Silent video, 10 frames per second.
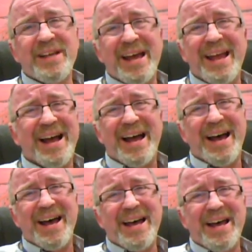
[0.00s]
I, I,
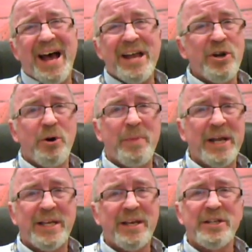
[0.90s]
I know my
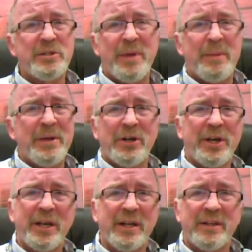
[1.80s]
kids may be looking at